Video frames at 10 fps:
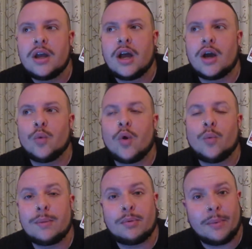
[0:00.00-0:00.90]
what
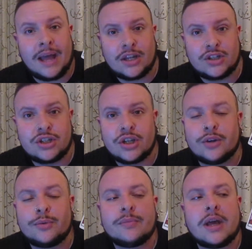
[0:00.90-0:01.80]
we're prepared to
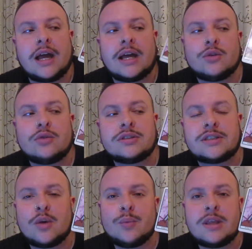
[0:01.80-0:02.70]
do, and
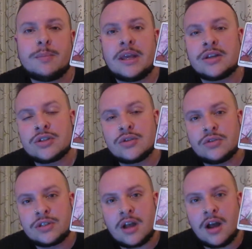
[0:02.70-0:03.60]
also with it being a
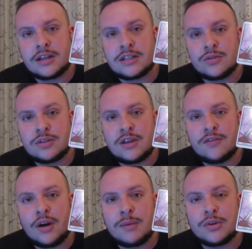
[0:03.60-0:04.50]
swords card, it's also
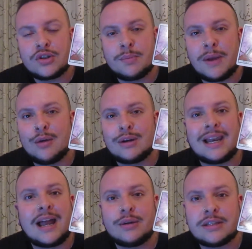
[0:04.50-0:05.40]
very much about
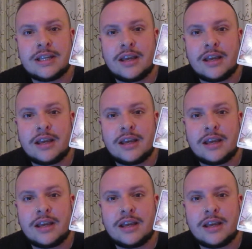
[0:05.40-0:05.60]
clarity.